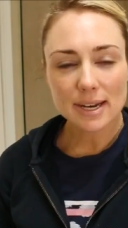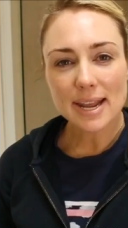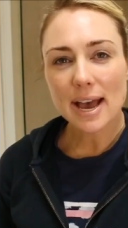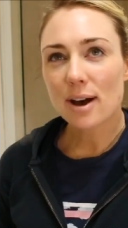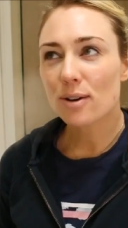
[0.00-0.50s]

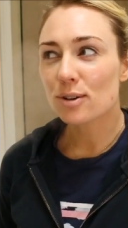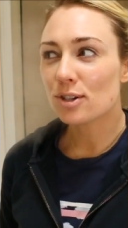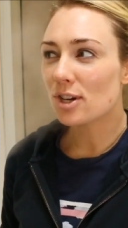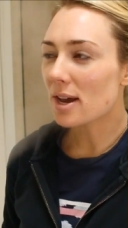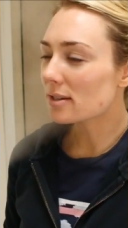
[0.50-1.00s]
Now,
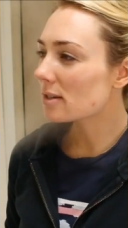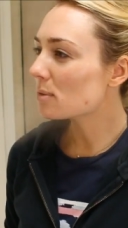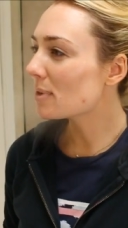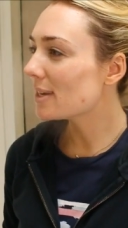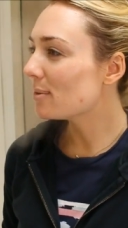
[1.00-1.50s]
just as
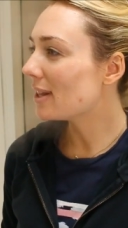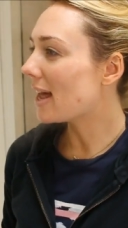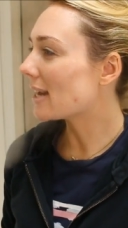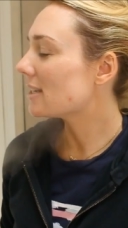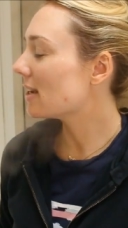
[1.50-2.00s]
we would
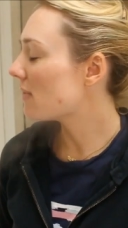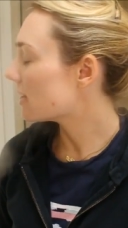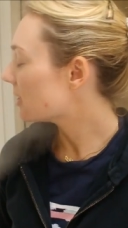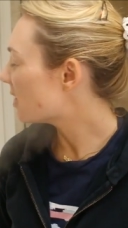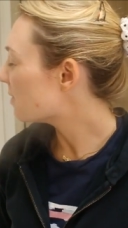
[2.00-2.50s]
like to give
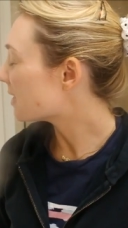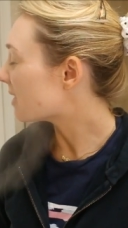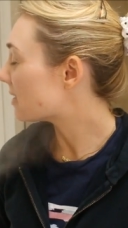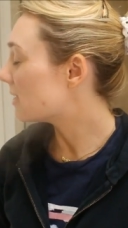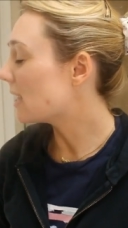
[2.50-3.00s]
ourselves a
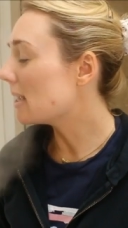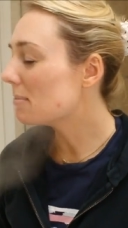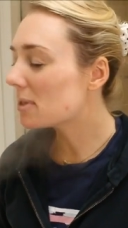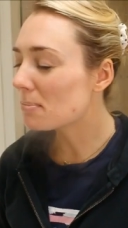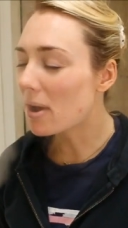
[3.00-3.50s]

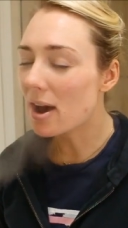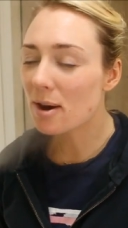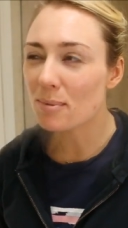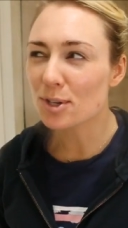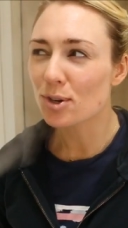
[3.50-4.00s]
steam
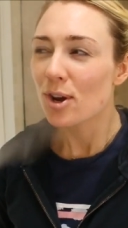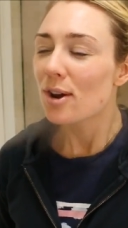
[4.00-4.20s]
spa, which